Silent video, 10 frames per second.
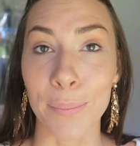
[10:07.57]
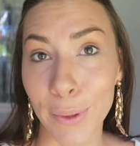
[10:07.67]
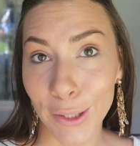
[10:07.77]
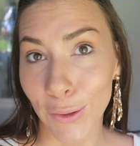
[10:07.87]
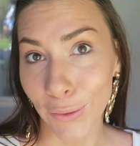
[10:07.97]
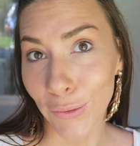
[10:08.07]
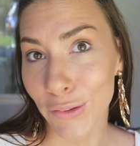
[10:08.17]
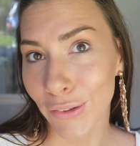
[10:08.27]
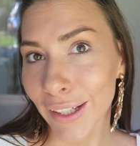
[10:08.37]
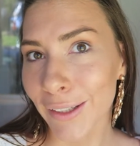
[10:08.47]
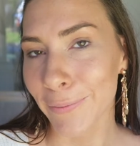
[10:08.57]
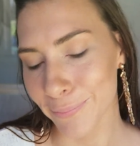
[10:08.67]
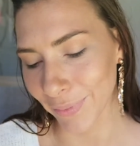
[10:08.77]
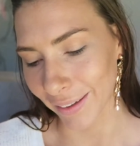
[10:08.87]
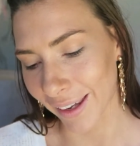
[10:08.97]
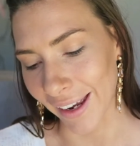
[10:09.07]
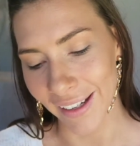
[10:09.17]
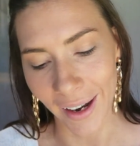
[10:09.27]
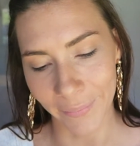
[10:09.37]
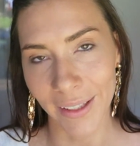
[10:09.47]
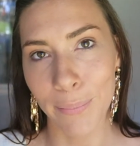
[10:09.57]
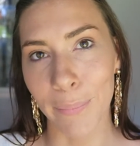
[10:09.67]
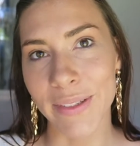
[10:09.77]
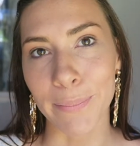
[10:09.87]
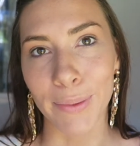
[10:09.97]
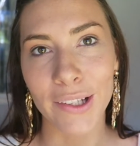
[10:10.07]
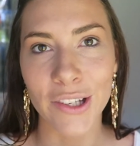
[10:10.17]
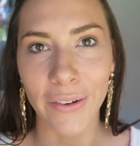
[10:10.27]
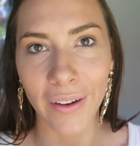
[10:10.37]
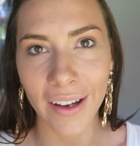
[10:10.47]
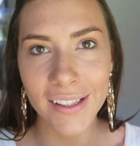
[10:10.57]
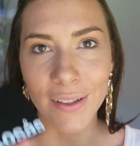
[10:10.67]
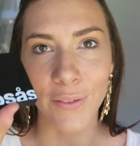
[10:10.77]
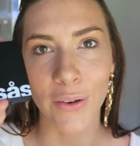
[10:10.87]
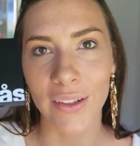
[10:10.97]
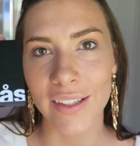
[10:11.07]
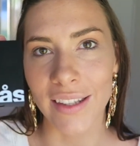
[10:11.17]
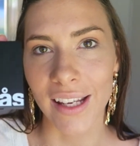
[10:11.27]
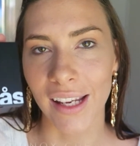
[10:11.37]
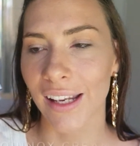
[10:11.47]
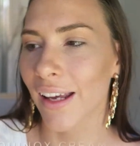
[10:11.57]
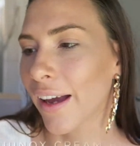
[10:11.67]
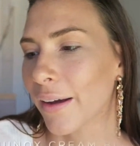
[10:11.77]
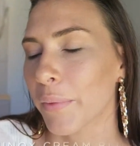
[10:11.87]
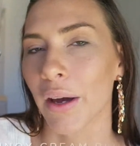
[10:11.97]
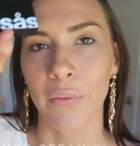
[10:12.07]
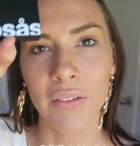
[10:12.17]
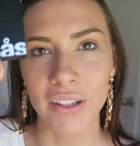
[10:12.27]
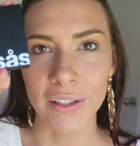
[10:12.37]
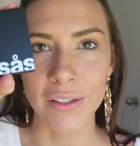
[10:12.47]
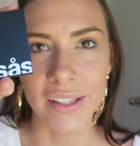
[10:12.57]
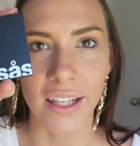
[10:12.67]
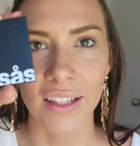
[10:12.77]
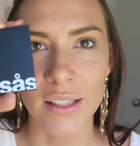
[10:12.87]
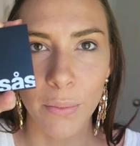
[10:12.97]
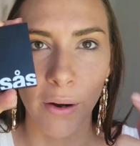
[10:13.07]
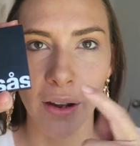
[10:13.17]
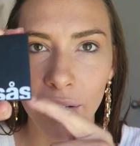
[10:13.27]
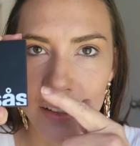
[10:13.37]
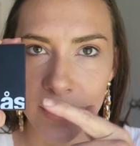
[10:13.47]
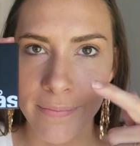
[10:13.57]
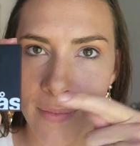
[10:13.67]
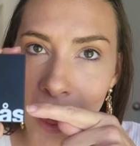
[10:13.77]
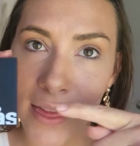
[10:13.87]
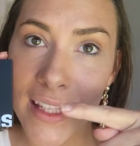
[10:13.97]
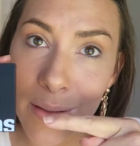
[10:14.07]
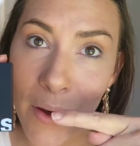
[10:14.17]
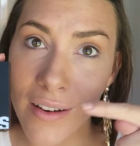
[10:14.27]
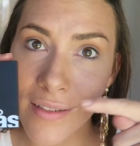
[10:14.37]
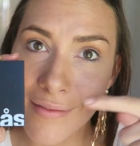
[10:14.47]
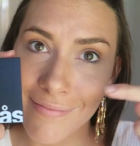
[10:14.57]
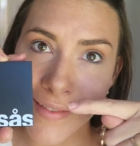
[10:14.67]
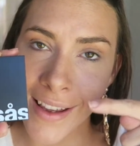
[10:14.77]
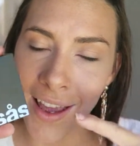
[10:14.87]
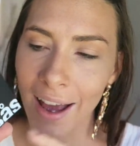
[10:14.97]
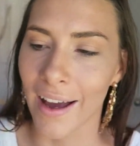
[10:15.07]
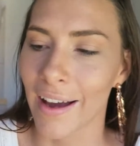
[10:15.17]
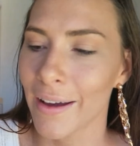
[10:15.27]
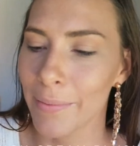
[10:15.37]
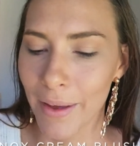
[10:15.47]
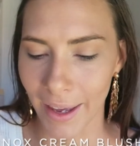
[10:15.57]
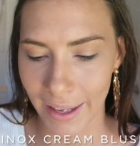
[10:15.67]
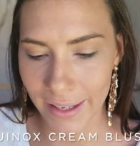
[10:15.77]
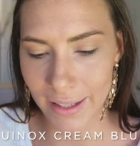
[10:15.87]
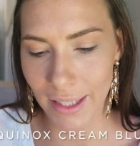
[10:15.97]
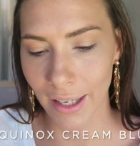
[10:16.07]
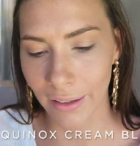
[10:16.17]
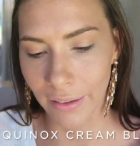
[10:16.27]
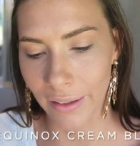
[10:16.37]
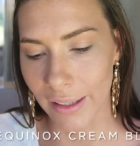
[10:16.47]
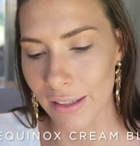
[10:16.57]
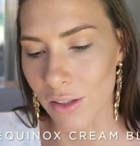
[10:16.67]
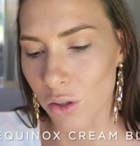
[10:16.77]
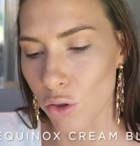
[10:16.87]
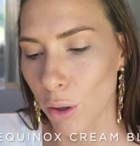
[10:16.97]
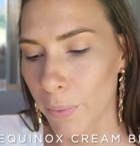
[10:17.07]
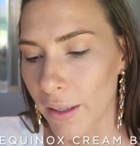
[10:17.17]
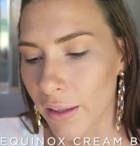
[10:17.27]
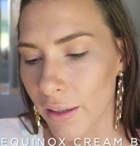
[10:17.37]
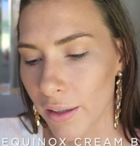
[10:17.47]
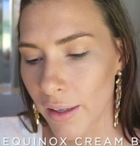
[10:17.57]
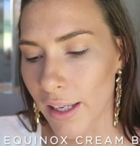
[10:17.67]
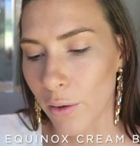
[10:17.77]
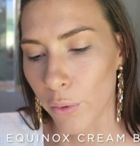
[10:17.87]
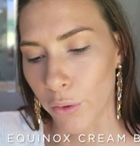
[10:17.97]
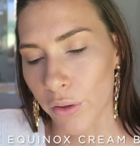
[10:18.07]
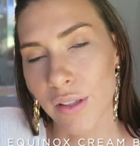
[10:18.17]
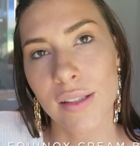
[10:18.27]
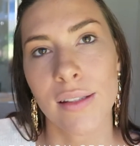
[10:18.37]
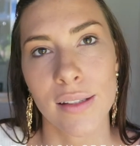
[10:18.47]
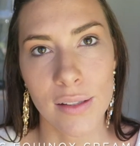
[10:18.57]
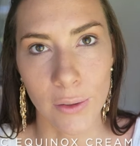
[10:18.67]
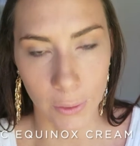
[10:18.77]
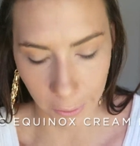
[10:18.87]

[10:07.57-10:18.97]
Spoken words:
a pretty good little trick. Okay, now I'm gonna pop some blush on, guys. I've got the, however you say this product, this one. And the color is Tropic Equinox. So,